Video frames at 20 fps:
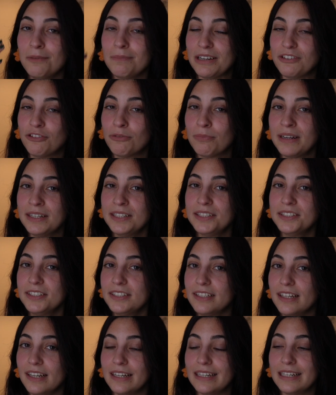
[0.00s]
measurements
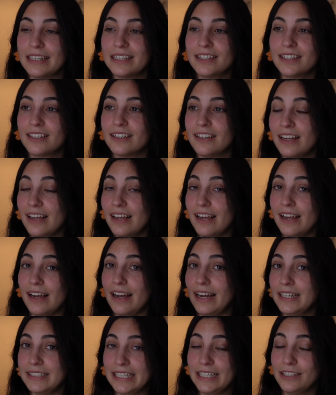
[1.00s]
that
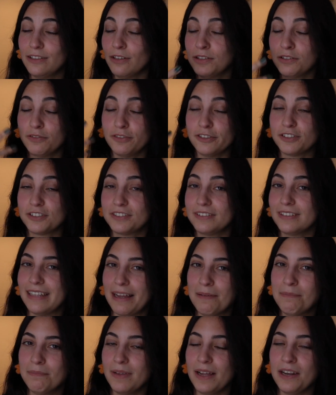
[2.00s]
I did on the first
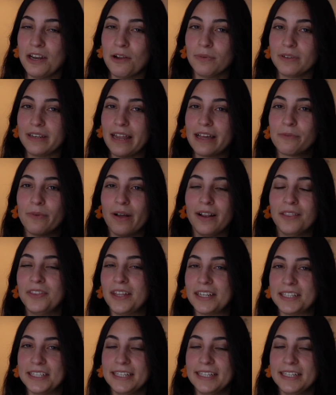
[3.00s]
attempt. And I was like, well, that's